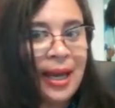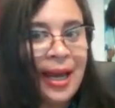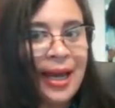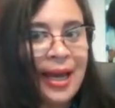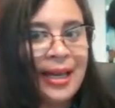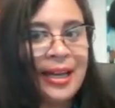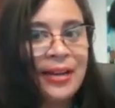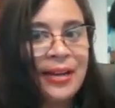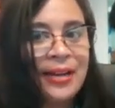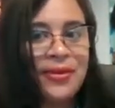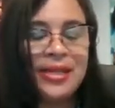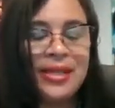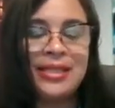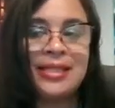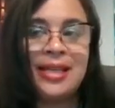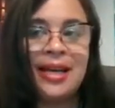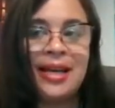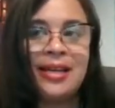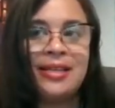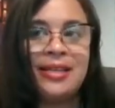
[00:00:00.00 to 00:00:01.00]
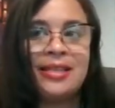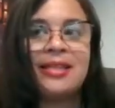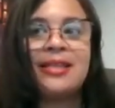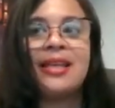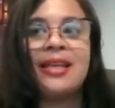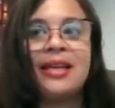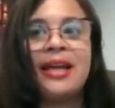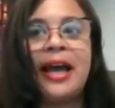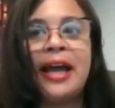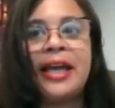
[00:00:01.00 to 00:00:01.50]
And if it does,
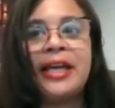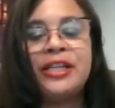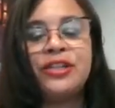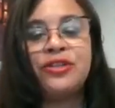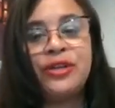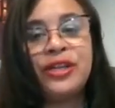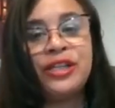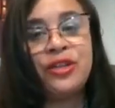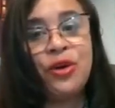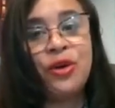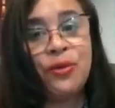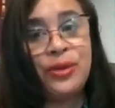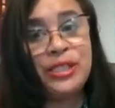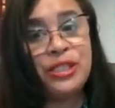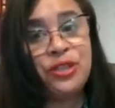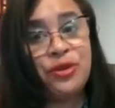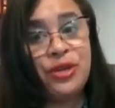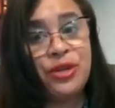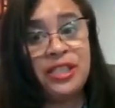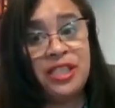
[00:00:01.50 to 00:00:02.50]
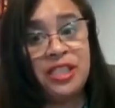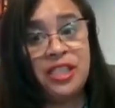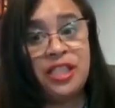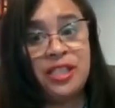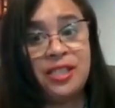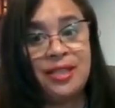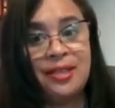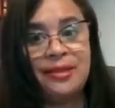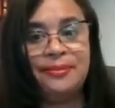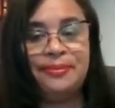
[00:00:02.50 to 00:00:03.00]
then I can always
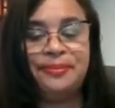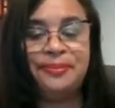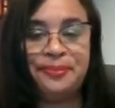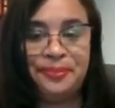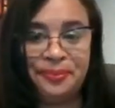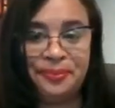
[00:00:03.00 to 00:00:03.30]
transition.